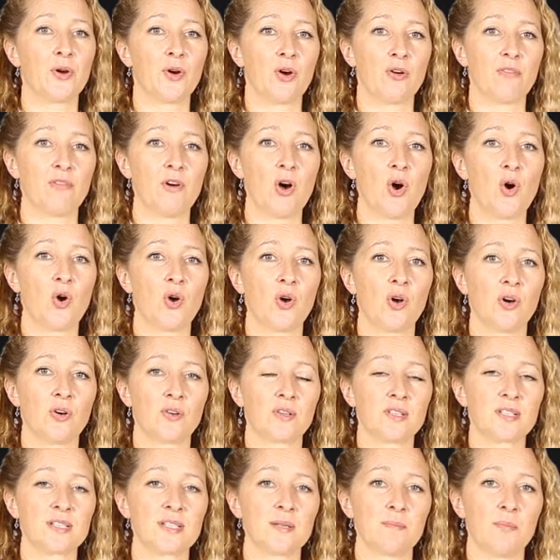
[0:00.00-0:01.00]
of Hong
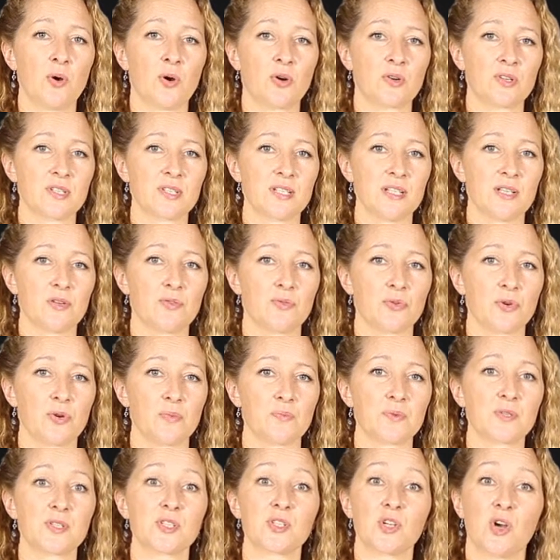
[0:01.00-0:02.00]
Kong's democracy
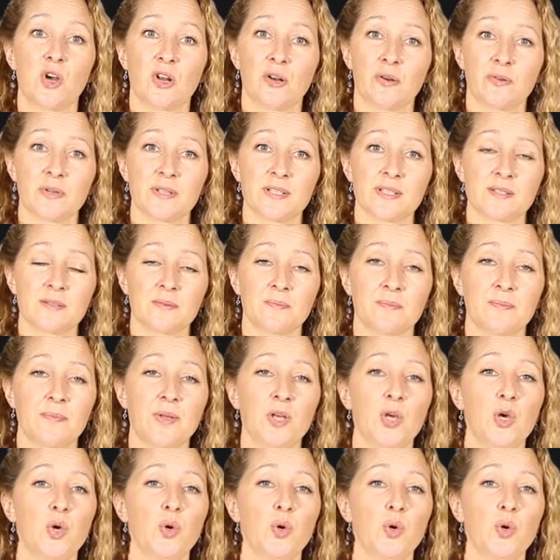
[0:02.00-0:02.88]
group Scholarism,